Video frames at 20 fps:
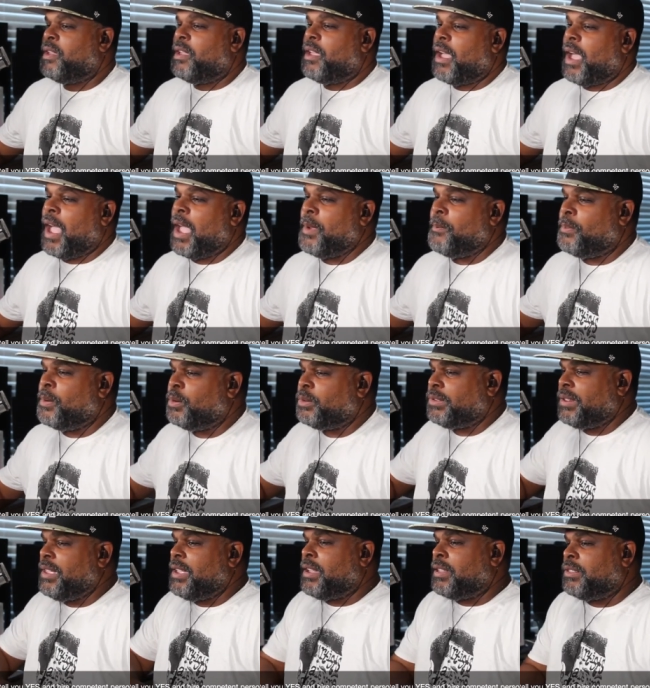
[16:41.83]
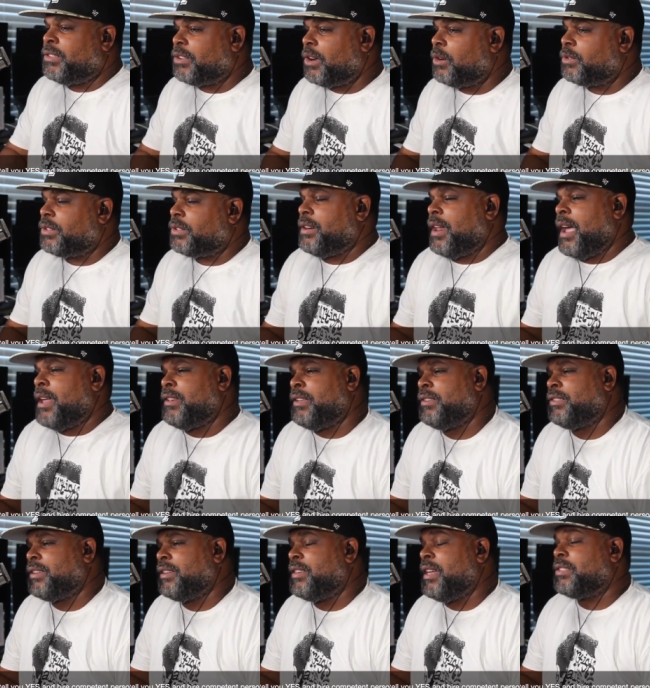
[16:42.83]
a boutique consulting
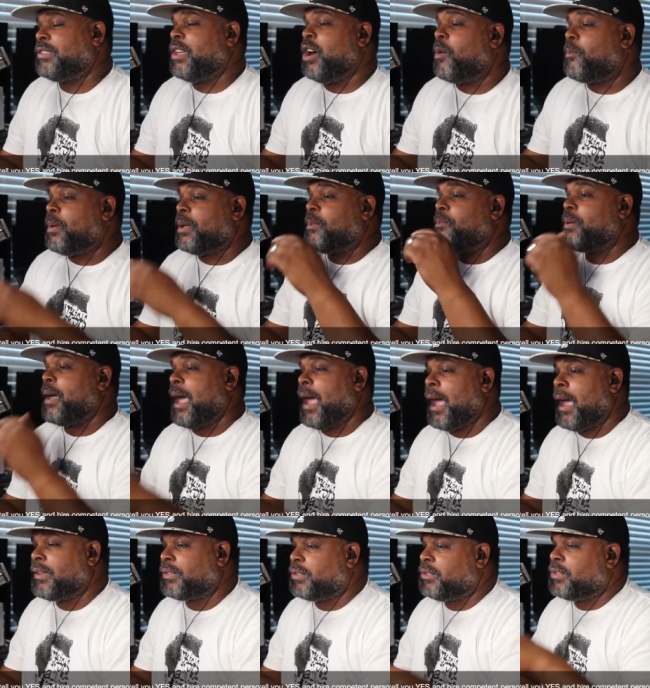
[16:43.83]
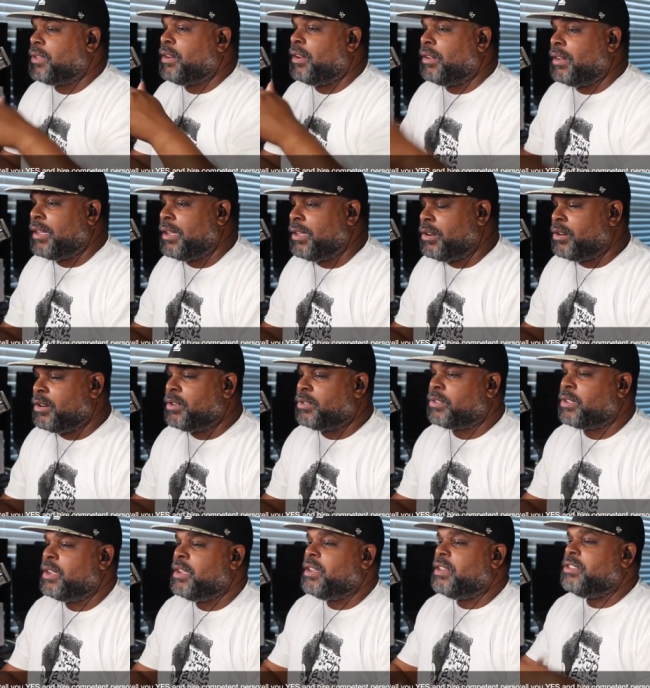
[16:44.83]
agency that's helping pastors and leaders
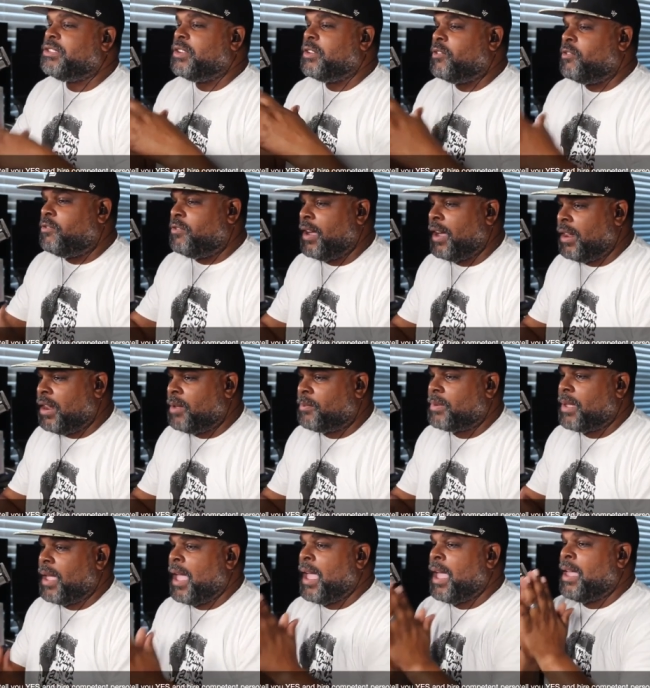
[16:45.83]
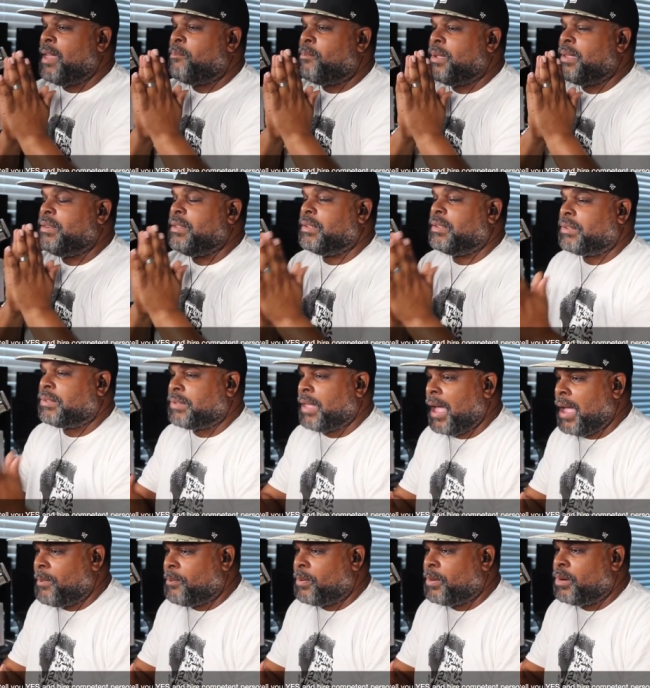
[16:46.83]
develop and be
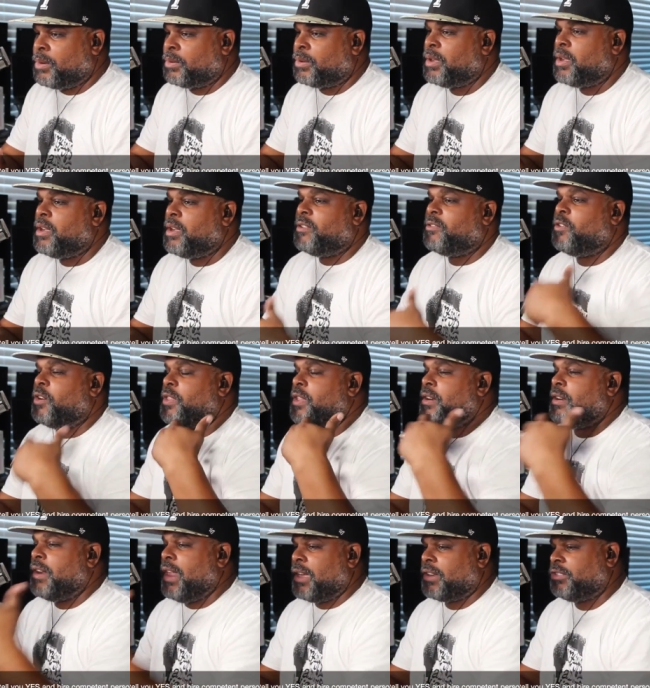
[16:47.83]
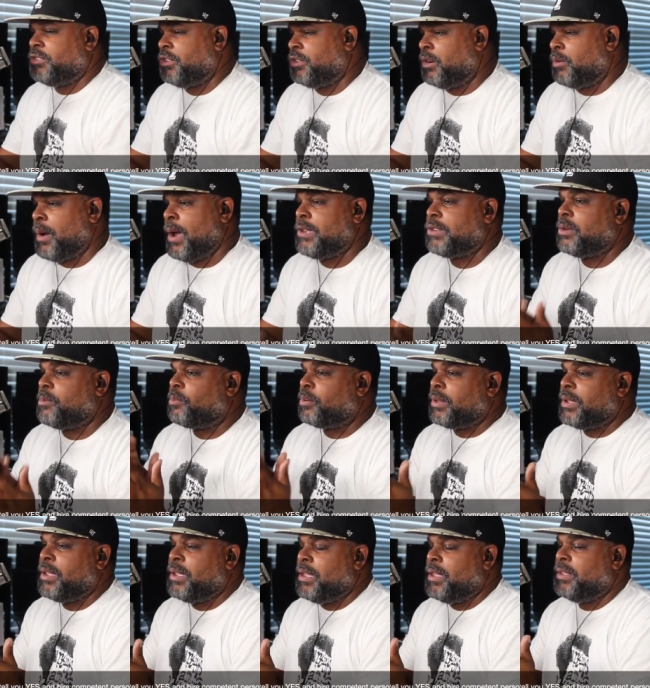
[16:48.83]
discipled for the next generation.
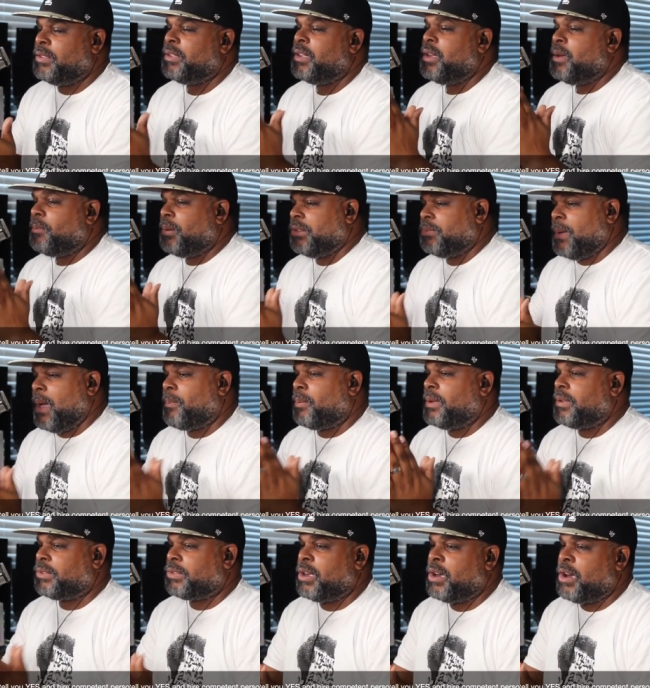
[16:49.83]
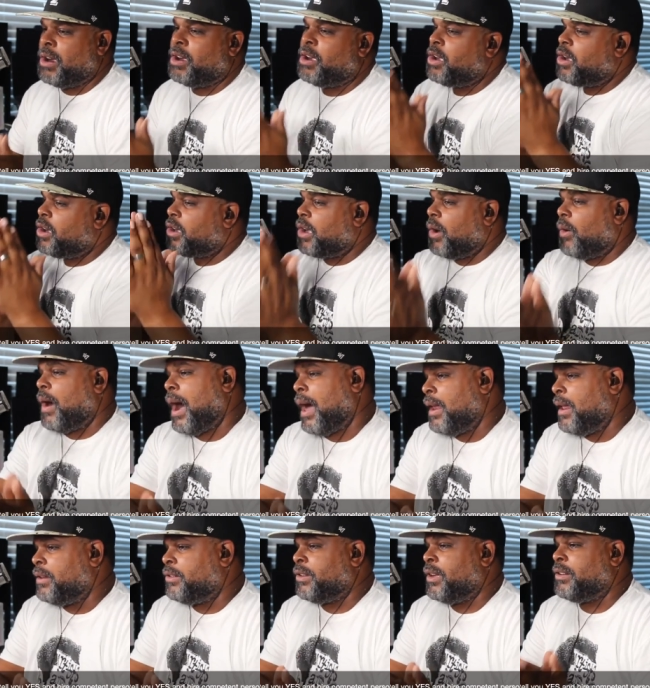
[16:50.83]
Please, please, man, please, sir, go
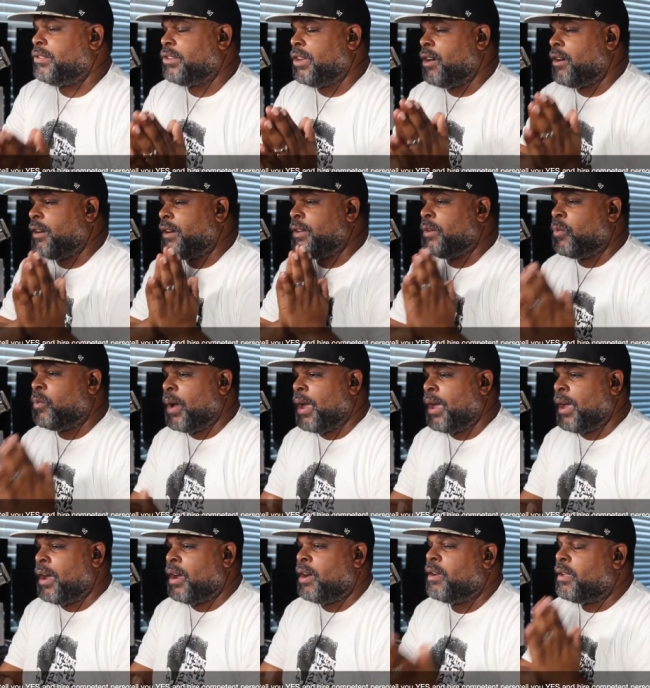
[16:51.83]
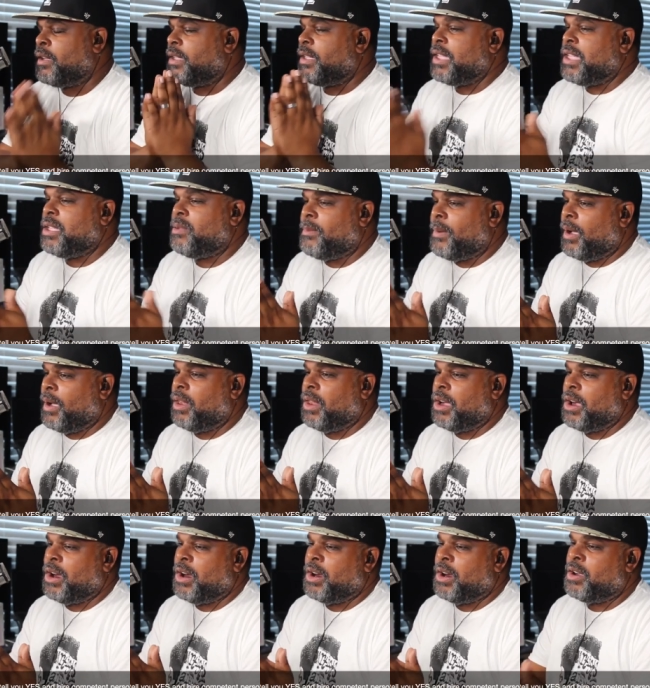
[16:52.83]
holler at J Charity Ware. Email
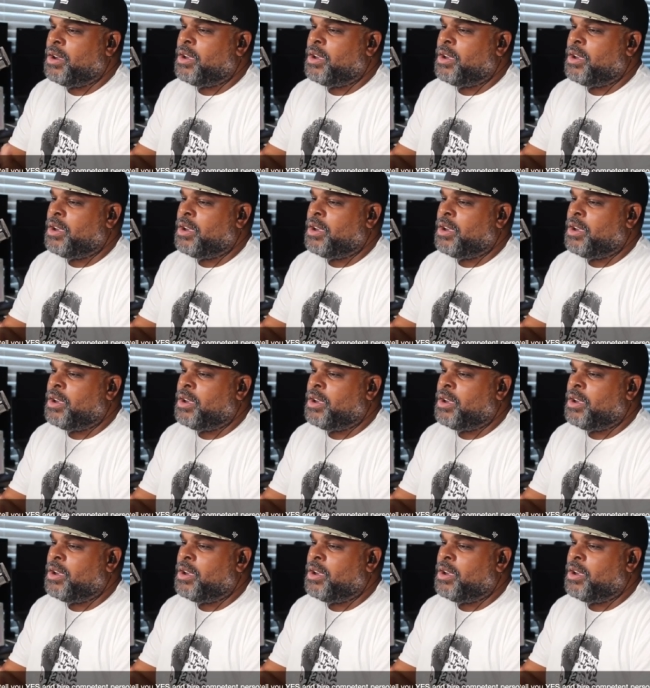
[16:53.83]
her